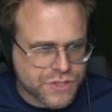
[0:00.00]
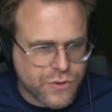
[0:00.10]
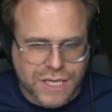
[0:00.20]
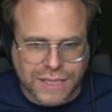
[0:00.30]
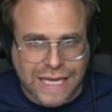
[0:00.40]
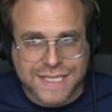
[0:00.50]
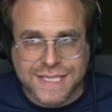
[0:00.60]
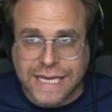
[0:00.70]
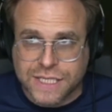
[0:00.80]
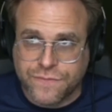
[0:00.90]
So I did like
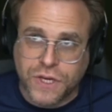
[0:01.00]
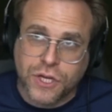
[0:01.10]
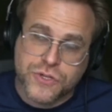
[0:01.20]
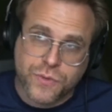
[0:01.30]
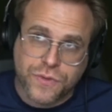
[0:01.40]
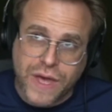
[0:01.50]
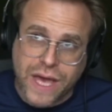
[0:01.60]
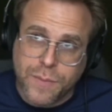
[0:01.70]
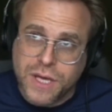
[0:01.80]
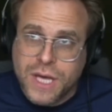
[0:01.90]
6 videos with
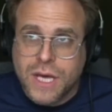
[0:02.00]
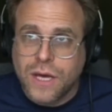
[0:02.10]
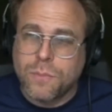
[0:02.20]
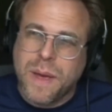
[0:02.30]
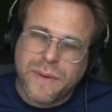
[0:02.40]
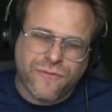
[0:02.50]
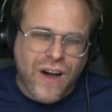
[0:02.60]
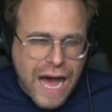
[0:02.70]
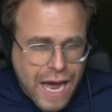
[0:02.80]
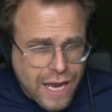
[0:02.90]
them, maybe
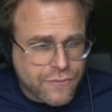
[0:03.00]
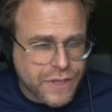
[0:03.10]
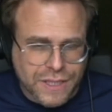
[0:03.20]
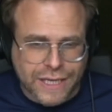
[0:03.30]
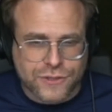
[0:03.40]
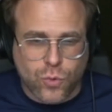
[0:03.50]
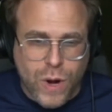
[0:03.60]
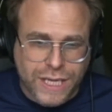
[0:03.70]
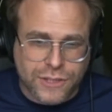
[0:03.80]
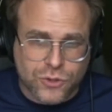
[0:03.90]
5 in like
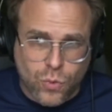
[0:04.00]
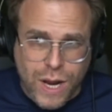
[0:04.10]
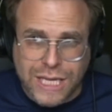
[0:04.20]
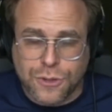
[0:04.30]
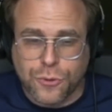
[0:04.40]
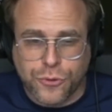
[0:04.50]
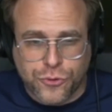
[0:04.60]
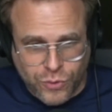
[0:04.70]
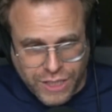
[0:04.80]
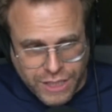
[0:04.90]

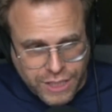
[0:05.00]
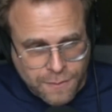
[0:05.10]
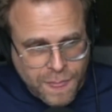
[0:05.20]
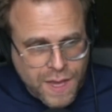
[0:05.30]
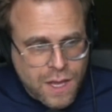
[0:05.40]
2023.